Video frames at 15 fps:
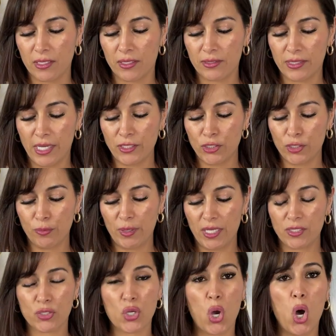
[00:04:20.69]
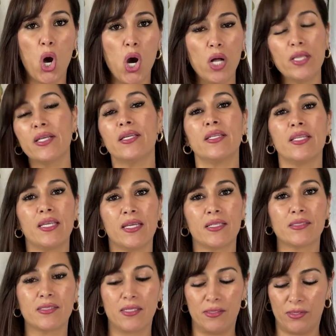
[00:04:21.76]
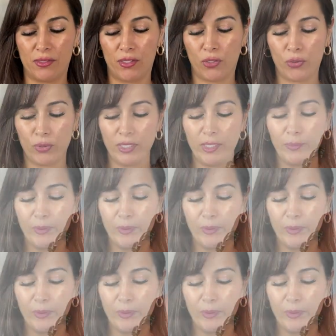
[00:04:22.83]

texture paste, all it needs is acrylic